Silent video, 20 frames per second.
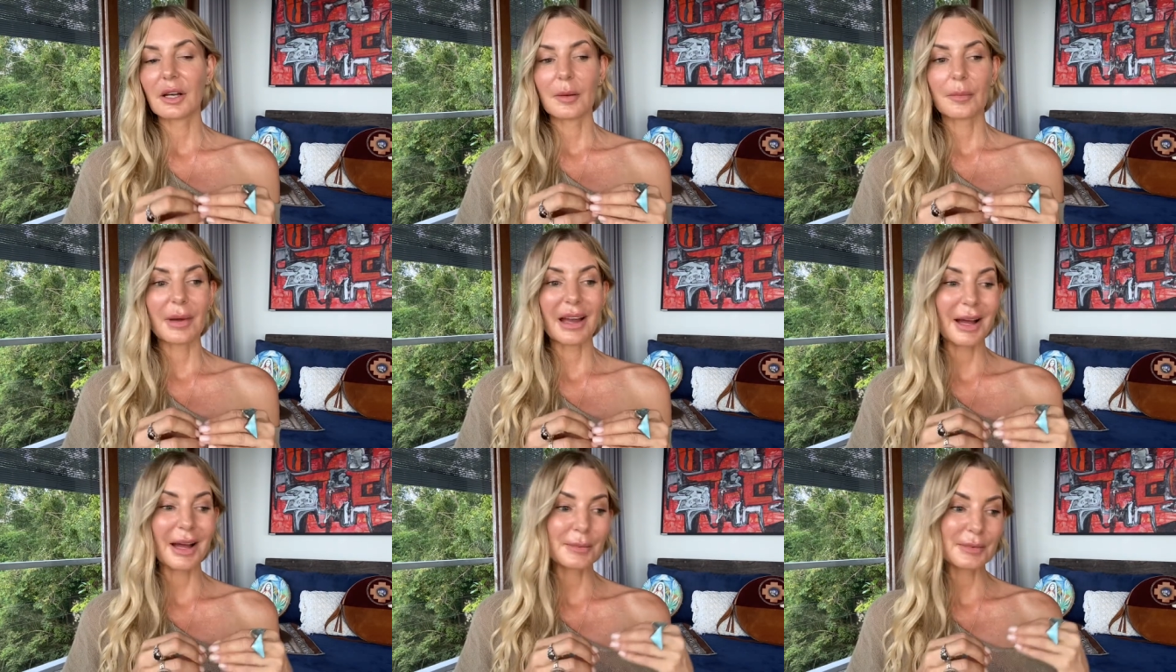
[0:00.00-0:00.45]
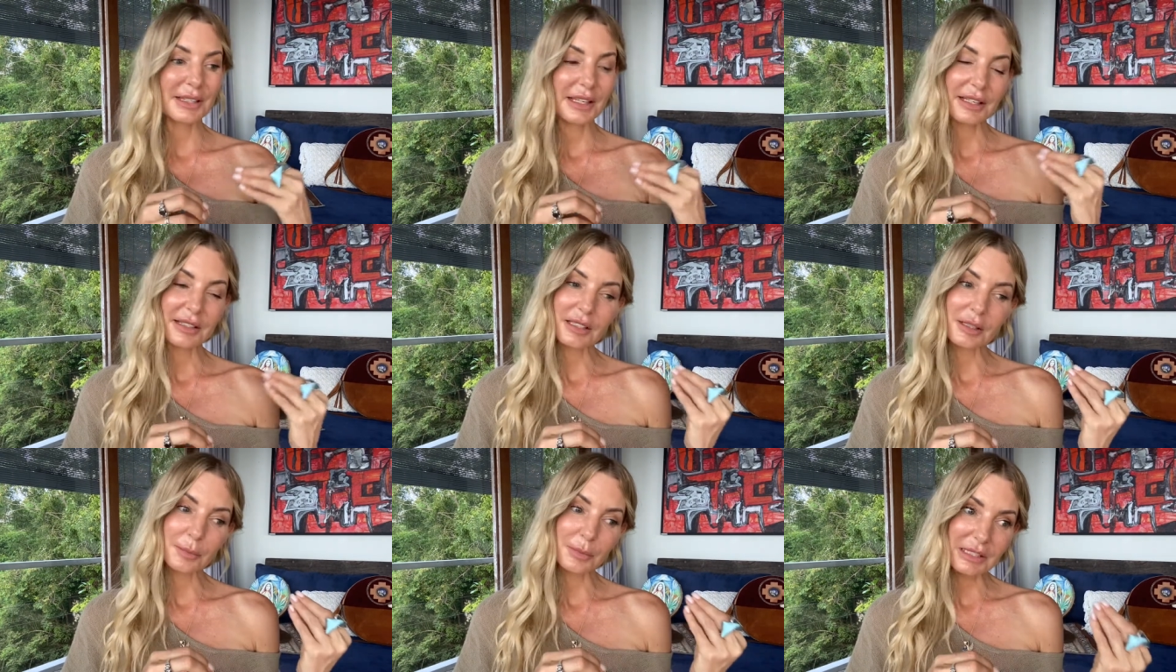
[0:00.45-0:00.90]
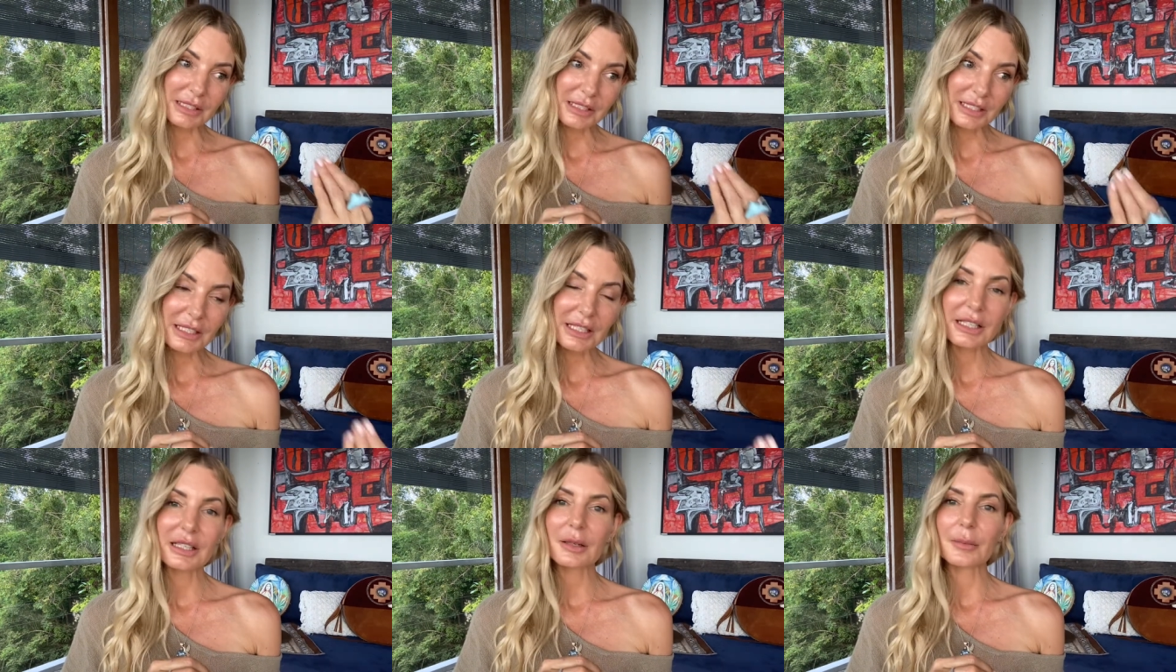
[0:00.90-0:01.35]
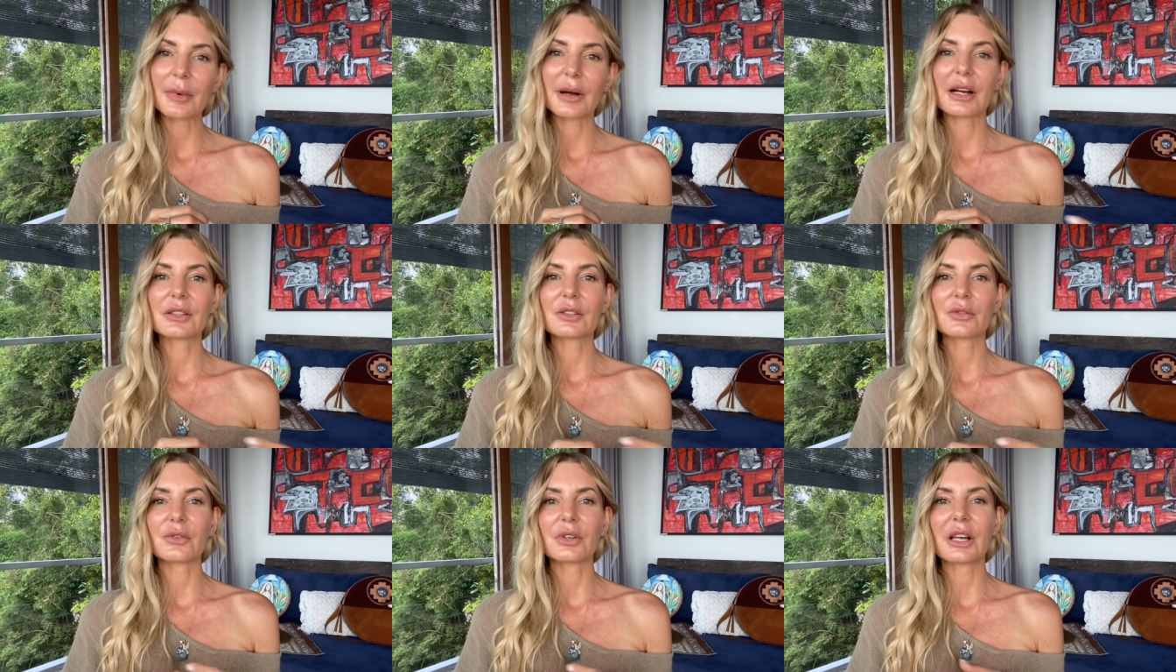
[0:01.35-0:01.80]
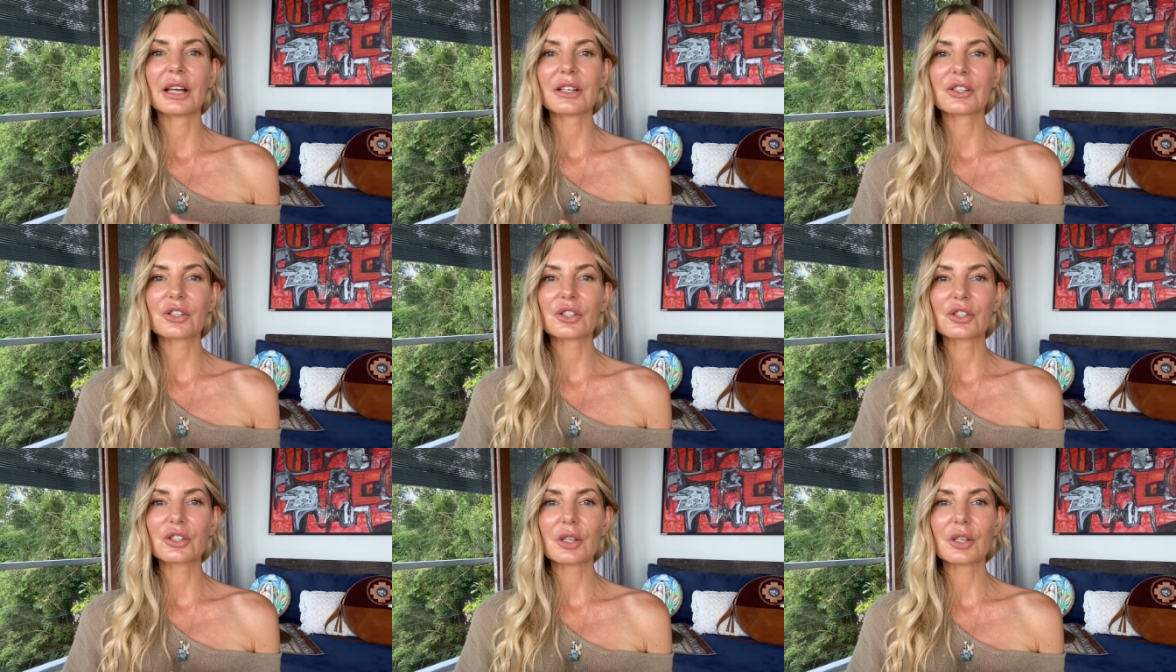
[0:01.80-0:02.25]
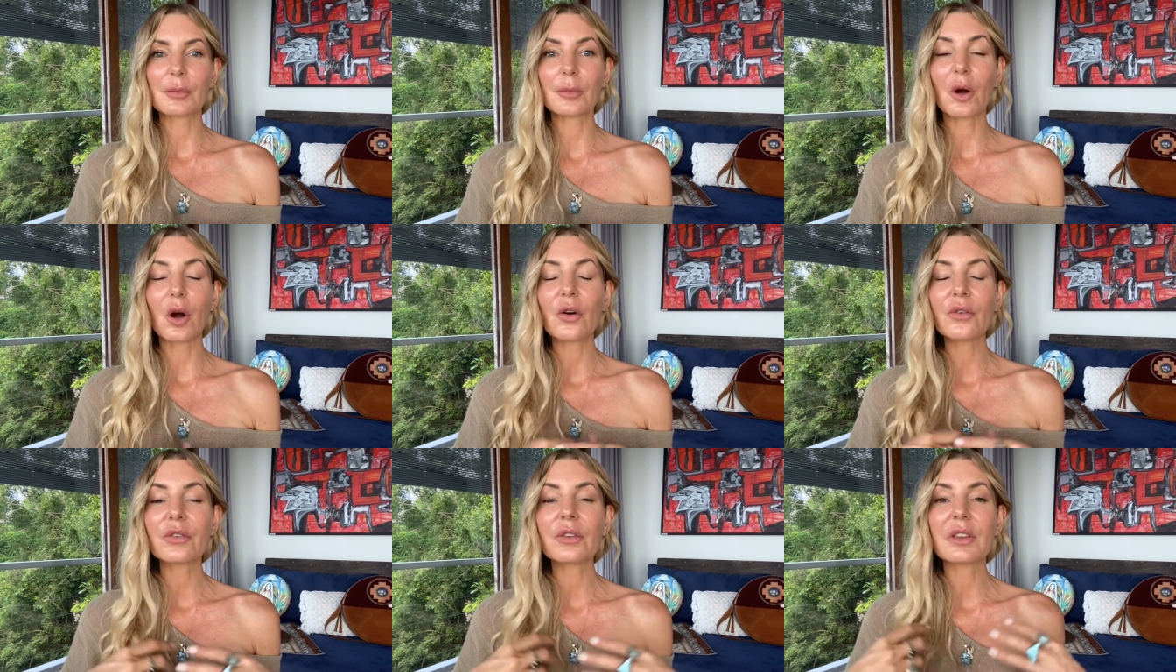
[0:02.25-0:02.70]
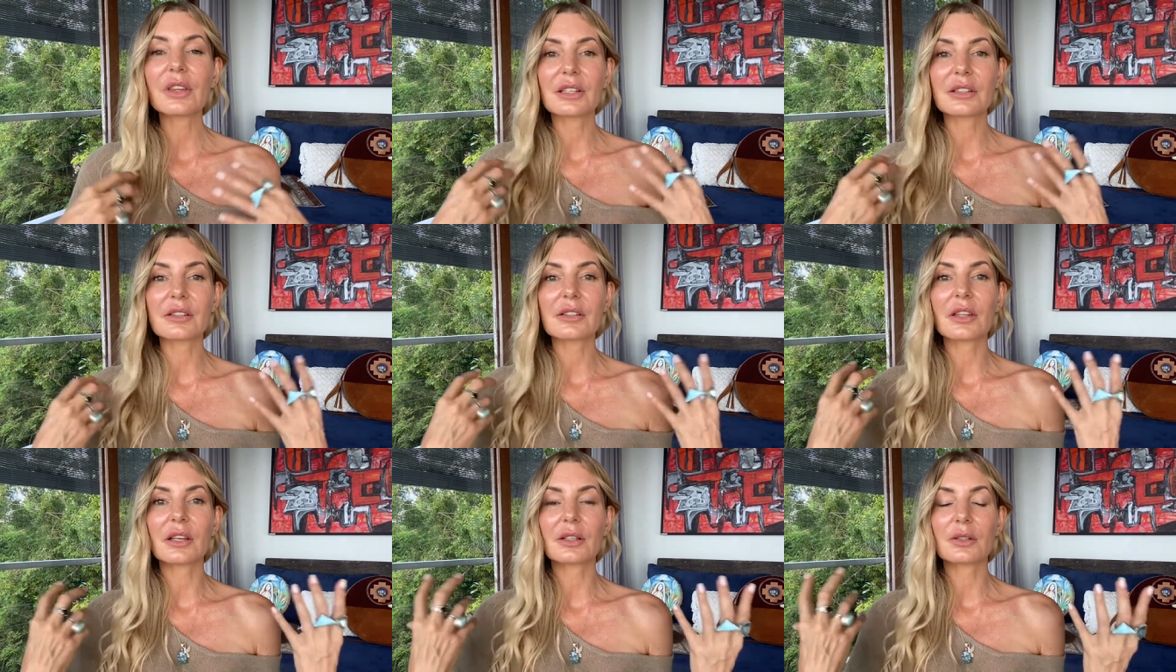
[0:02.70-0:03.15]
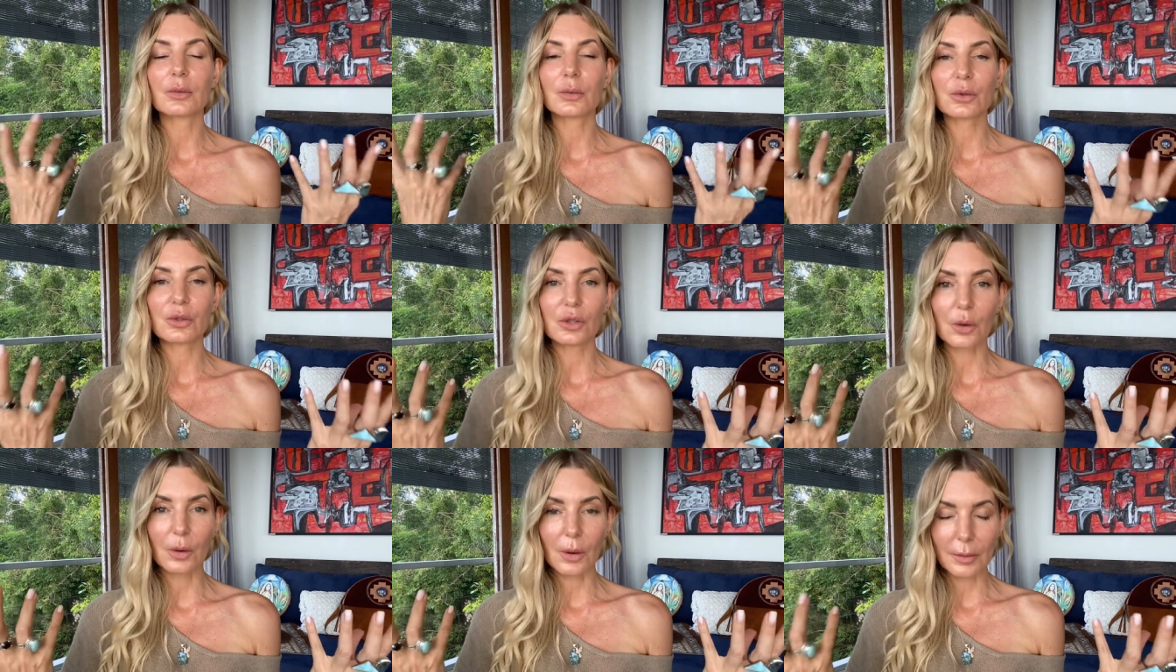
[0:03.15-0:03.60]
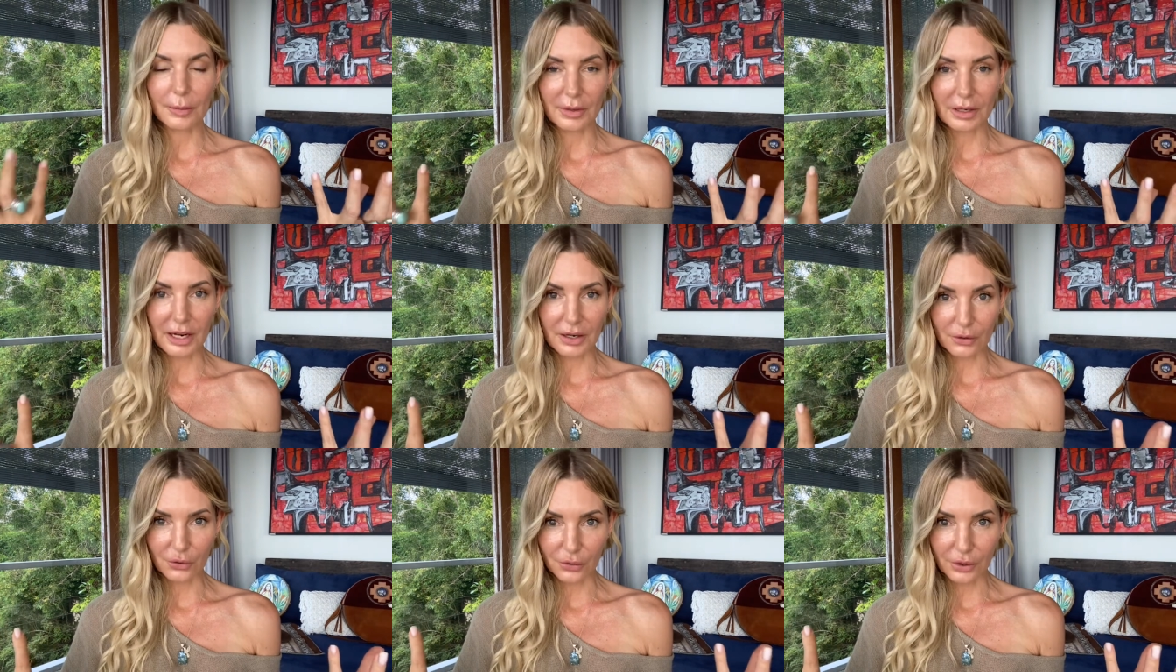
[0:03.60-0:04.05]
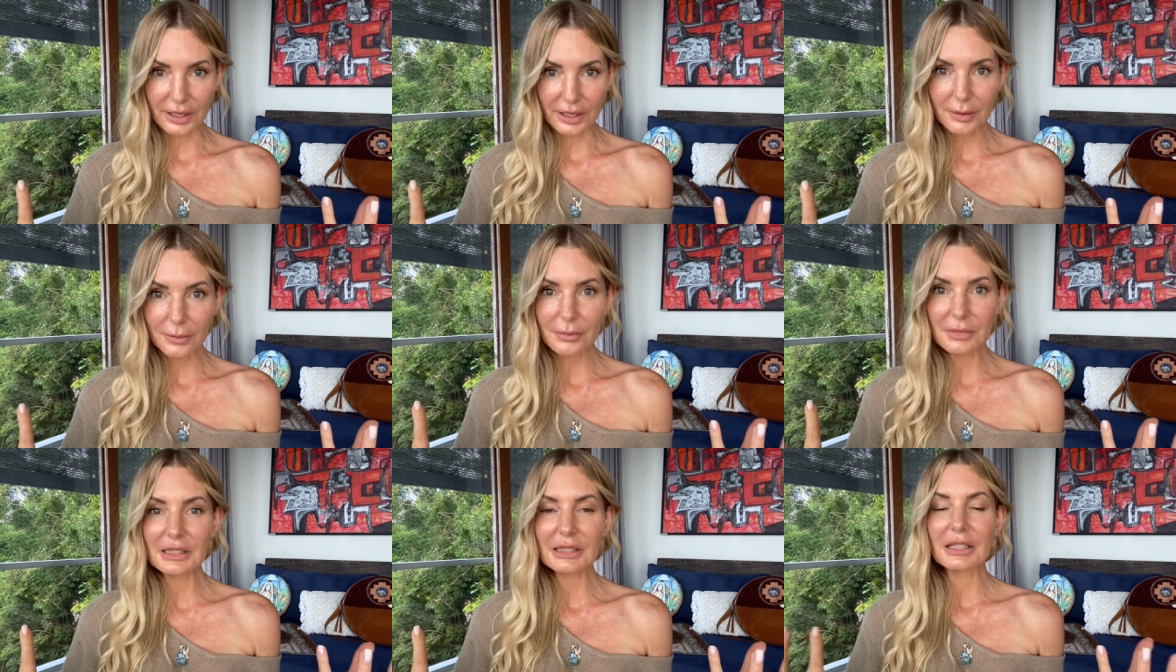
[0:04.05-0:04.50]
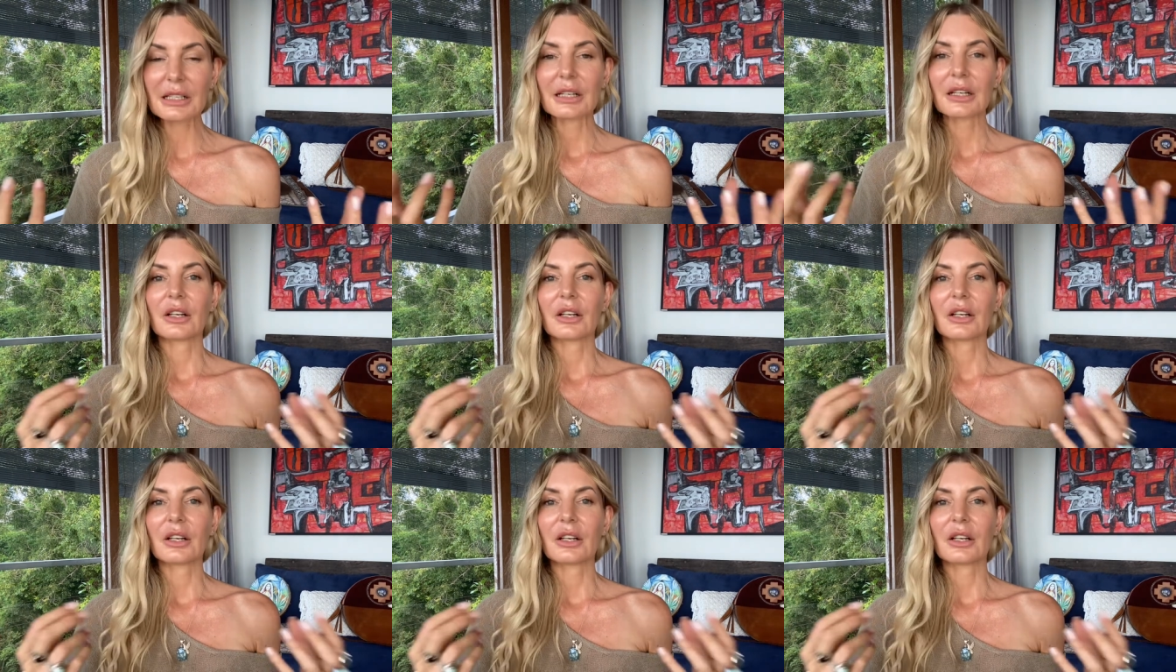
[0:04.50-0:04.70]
Perhaps there's a particular past relationship. Often these things will show up in our dreams.